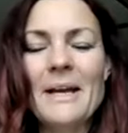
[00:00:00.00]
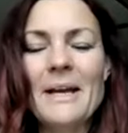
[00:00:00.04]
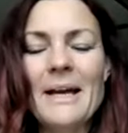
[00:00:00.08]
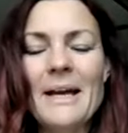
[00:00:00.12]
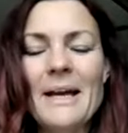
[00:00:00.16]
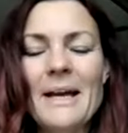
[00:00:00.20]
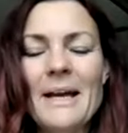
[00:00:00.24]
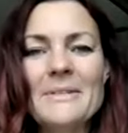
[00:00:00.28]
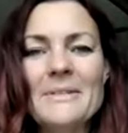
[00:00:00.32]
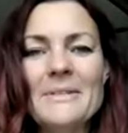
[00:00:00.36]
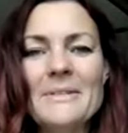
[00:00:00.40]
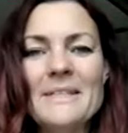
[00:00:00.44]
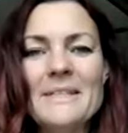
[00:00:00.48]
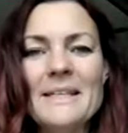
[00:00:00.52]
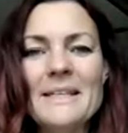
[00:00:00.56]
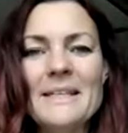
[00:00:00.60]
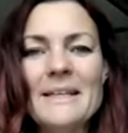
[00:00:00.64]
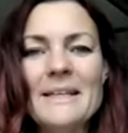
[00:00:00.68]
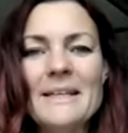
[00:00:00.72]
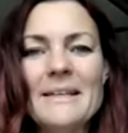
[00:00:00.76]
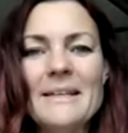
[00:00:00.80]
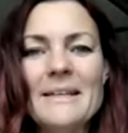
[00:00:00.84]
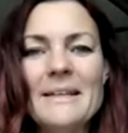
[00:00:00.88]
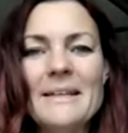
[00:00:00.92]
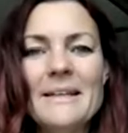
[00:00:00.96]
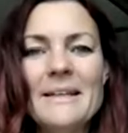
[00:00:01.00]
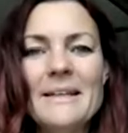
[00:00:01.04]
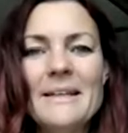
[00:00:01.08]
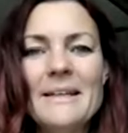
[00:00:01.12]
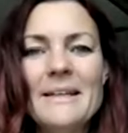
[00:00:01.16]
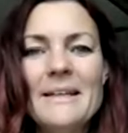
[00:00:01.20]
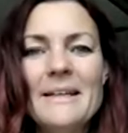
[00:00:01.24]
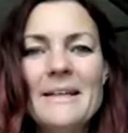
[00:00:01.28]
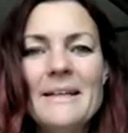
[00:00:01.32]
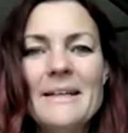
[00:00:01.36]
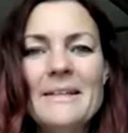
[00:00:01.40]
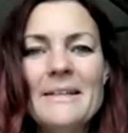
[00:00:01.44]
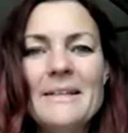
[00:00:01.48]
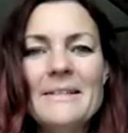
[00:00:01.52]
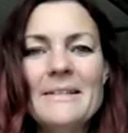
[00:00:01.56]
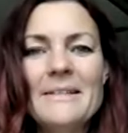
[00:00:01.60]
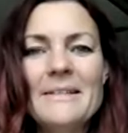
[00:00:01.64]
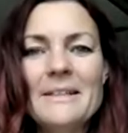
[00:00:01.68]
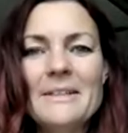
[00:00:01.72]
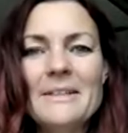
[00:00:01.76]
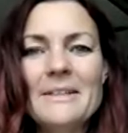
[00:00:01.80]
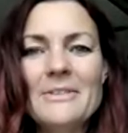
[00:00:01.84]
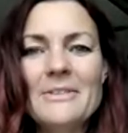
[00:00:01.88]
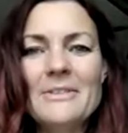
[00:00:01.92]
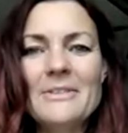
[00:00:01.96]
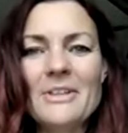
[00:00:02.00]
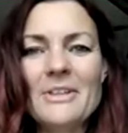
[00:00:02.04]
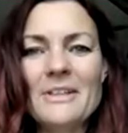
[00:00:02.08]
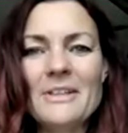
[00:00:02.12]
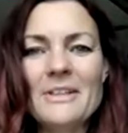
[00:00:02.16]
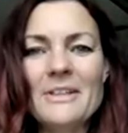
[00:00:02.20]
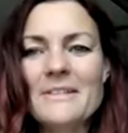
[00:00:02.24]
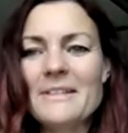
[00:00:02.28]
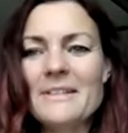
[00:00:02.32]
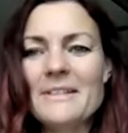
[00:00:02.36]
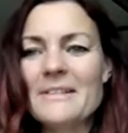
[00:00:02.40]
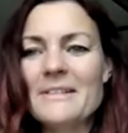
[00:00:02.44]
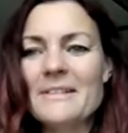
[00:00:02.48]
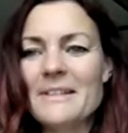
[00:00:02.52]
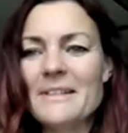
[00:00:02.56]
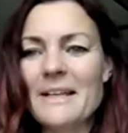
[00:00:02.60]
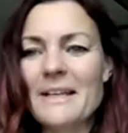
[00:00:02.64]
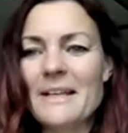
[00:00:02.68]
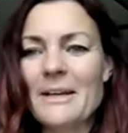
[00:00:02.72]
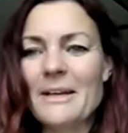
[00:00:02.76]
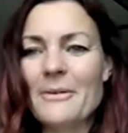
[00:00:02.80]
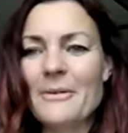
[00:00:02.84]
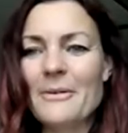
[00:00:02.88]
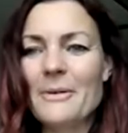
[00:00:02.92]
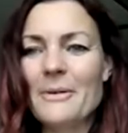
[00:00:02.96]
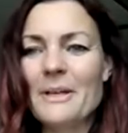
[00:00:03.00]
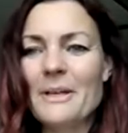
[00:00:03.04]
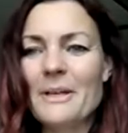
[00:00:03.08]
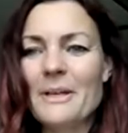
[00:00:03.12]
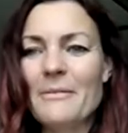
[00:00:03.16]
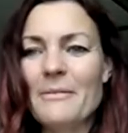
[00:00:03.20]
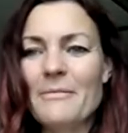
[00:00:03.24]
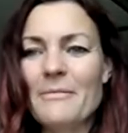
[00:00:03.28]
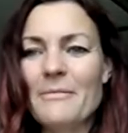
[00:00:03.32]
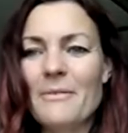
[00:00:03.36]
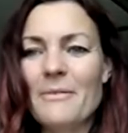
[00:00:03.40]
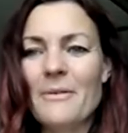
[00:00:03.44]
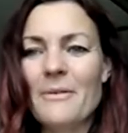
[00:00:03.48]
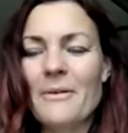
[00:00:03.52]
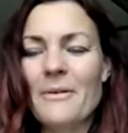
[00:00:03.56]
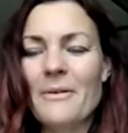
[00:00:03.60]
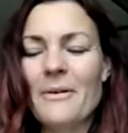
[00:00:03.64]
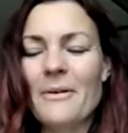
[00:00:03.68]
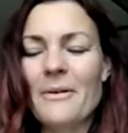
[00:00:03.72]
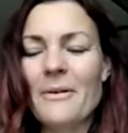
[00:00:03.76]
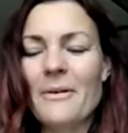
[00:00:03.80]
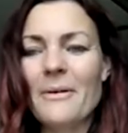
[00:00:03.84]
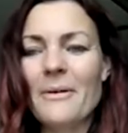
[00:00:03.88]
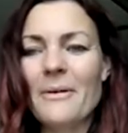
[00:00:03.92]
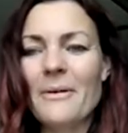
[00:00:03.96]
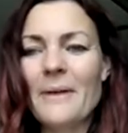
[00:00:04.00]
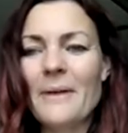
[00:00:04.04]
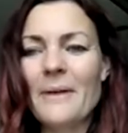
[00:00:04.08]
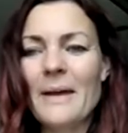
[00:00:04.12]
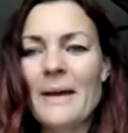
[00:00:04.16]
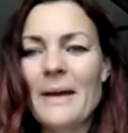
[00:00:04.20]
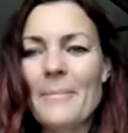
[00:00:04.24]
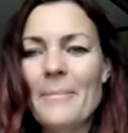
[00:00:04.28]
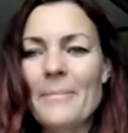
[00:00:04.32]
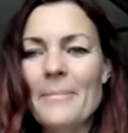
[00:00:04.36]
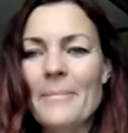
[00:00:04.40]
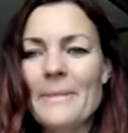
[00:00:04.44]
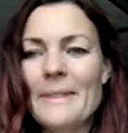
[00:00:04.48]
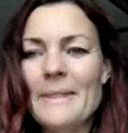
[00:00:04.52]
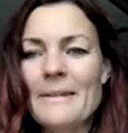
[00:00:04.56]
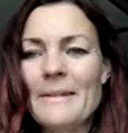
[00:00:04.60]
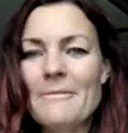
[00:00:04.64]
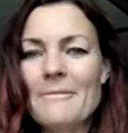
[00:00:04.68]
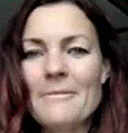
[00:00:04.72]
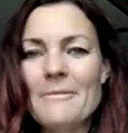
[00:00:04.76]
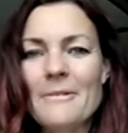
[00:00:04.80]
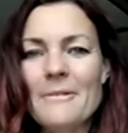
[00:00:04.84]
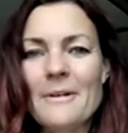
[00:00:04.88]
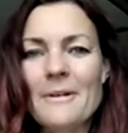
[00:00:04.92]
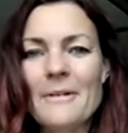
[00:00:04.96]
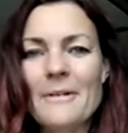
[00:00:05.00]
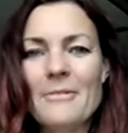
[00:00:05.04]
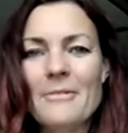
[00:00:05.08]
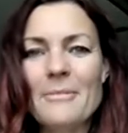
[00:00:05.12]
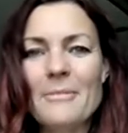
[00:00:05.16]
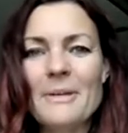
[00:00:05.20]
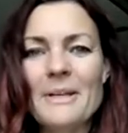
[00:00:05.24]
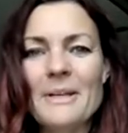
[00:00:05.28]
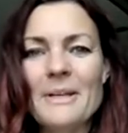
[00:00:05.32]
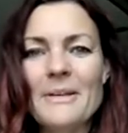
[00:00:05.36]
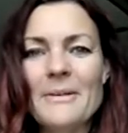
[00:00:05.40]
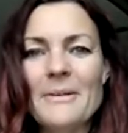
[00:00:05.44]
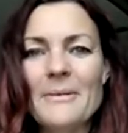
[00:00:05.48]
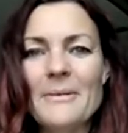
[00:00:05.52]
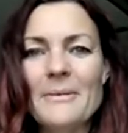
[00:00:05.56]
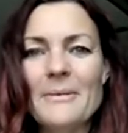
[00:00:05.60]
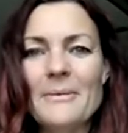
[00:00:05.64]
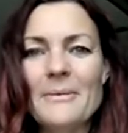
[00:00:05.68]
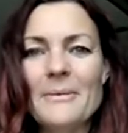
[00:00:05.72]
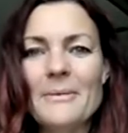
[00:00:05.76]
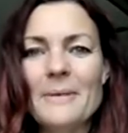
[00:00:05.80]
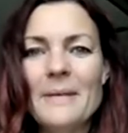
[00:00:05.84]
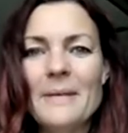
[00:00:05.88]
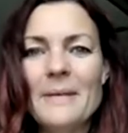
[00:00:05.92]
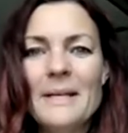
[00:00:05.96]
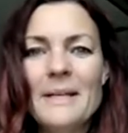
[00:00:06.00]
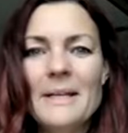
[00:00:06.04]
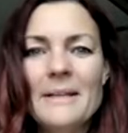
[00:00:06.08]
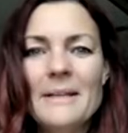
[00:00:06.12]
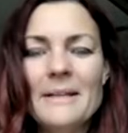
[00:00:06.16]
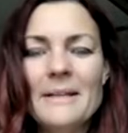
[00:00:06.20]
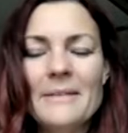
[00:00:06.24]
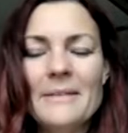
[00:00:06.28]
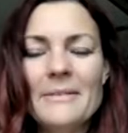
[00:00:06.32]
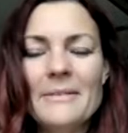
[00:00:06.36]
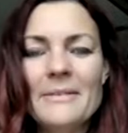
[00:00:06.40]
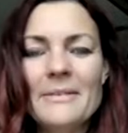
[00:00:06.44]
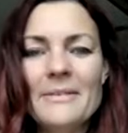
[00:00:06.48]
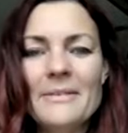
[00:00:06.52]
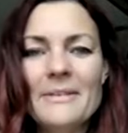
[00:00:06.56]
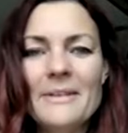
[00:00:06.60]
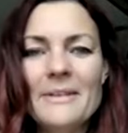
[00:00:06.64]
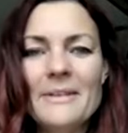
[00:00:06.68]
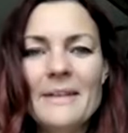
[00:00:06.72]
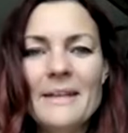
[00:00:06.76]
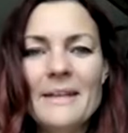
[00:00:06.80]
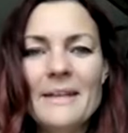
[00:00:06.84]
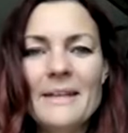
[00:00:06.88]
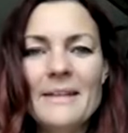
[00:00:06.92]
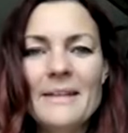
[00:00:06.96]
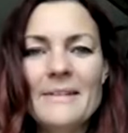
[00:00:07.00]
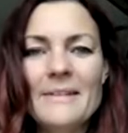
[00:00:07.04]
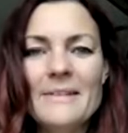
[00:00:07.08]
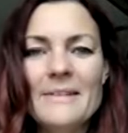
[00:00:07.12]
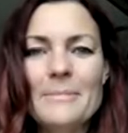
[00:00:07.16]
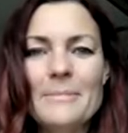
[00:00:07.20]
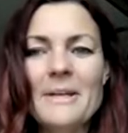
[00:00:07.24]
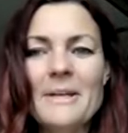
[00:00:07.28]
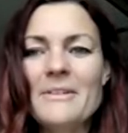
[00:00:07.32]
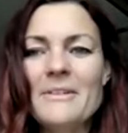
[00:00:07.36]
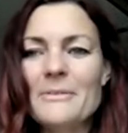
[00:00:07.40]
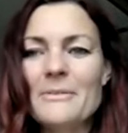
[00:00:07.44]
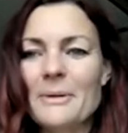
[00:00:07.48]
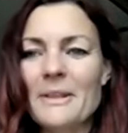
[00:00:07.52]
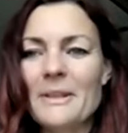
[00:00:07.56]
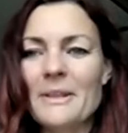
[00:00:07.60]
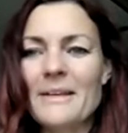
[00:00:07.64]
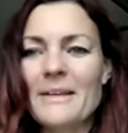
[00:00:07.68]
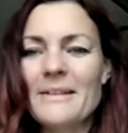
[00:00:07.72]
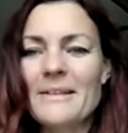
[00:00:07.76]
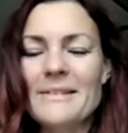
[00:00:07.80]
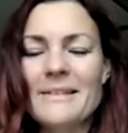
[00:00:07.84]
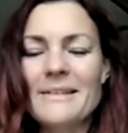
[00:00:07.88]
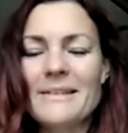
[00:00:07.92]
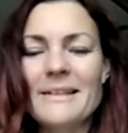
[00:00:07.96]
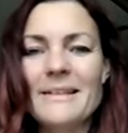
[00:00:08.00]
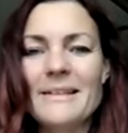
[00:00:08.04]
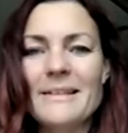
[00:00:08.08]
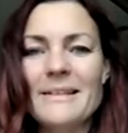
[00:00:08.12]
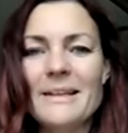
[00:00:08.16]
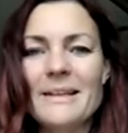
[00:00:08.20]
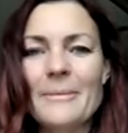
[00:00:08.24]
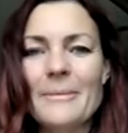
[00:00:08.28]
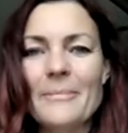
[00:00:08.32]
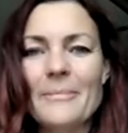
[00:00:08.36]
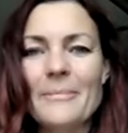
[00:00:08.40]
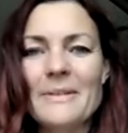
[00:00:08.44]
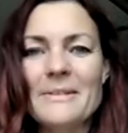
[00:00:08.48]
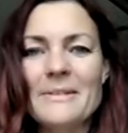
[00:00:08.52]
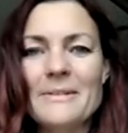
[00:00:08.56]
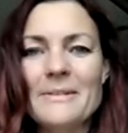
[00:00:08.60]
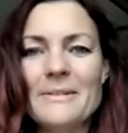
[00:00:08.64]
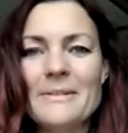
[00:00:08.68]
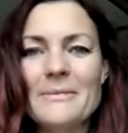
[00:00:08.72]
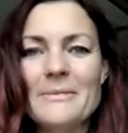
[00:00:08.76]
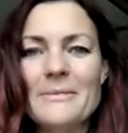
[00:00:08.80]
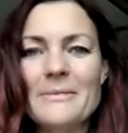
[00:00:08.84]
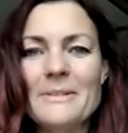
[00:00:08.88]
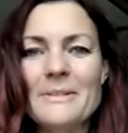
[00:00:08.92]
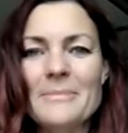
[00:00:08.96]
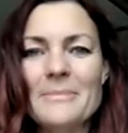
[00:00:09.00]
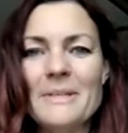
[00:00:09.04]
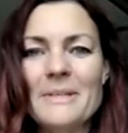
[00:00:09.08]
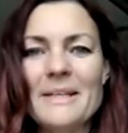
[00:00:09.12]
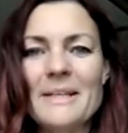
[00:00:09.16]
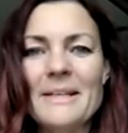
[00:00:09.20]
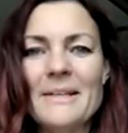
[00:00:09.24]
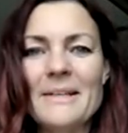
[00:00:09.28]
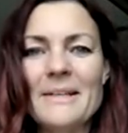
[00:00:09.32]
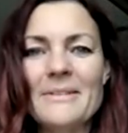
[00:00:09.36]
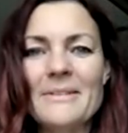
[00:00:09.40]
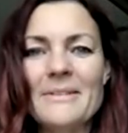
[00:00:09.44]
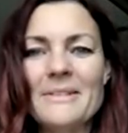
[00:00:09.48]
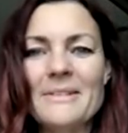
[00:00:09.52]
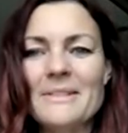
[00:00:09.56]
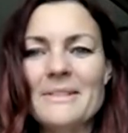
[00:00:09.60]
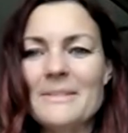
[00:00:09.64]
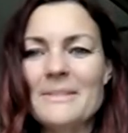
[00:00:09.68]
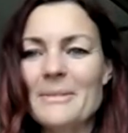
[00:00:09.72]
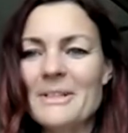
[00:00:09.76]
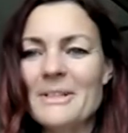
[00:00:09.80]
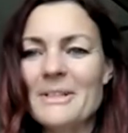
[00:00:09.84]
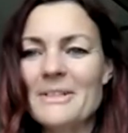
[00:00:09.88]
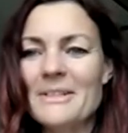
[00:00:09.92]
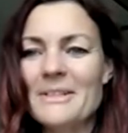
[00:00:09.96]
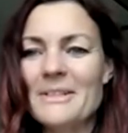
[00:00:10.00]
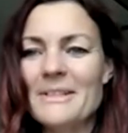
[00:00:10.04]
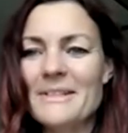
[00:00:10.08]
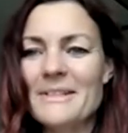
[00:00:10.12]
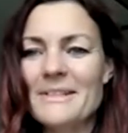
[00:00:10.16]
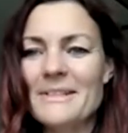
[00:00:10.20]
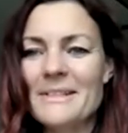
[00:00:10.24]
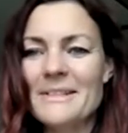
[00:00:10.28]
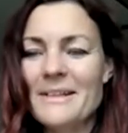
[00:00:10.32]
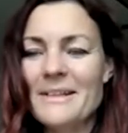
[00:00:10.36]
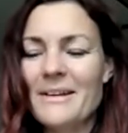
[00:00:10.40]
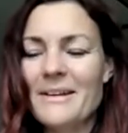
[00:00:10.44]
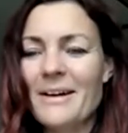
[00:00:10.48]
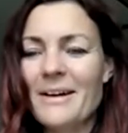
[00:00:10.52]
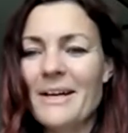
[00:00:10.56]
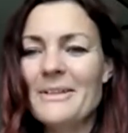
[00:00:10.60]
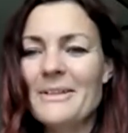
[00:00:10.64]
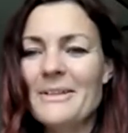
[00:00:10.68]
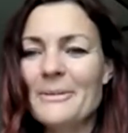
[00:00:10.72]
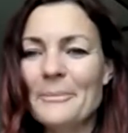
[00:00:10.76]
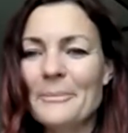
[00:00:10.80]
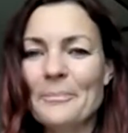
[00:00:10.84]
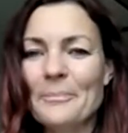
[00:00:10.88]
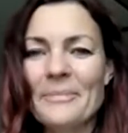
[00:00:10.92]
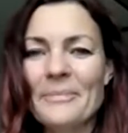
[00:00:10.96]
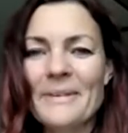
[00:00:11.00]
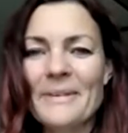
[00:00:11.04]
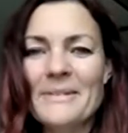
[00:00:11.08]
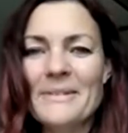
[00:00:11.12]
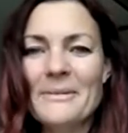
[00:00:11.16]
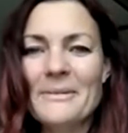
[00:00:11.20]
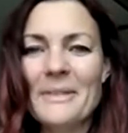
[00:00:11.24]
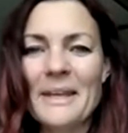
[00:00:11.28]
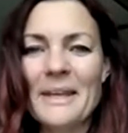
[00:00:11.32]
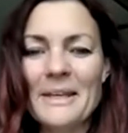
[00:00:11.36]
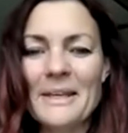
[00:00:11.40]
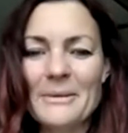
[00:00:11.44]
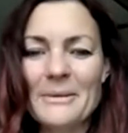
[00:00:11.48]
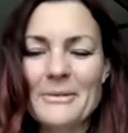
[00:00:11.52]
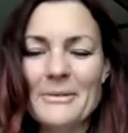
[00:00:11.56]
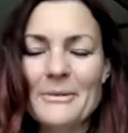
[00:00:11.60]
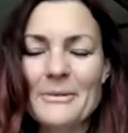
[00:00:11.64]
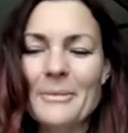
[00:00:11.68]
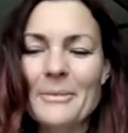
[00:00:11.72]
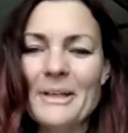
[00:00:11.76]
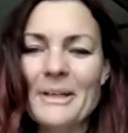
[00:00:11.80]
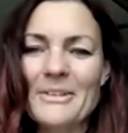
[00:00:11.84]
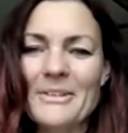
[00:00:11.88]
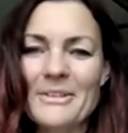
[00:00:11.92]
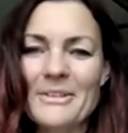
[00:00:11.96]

to seek justice and equity for everybody who lives in this space with us and deserves to be here just as much as I do. So thank you so much.